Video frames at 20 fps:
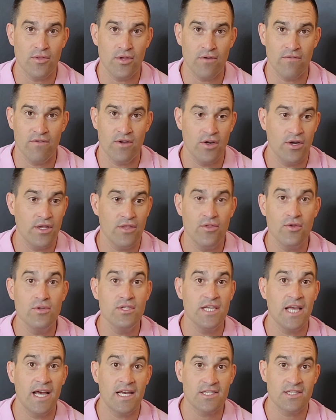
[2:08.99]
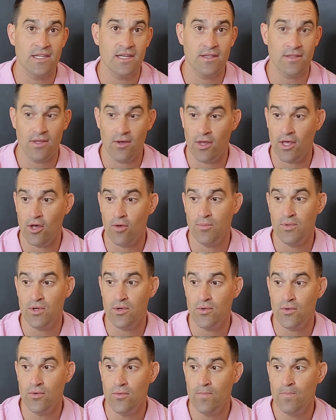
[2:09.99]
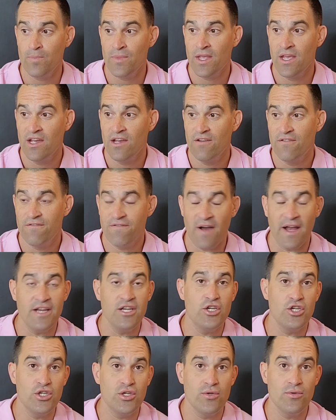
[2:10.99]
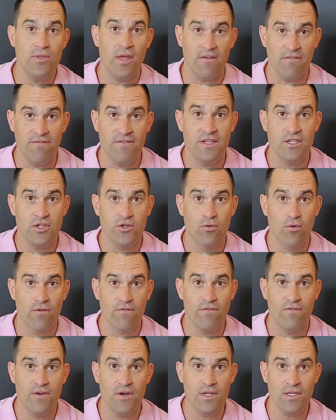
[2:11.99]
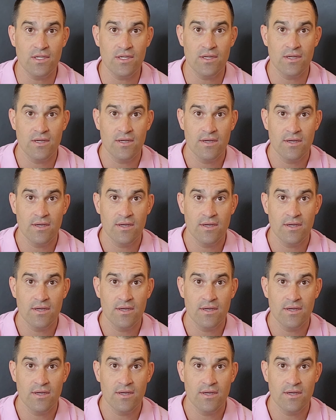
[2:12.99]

They're very enthusiastic. They'll help you find a shoe that fits your foot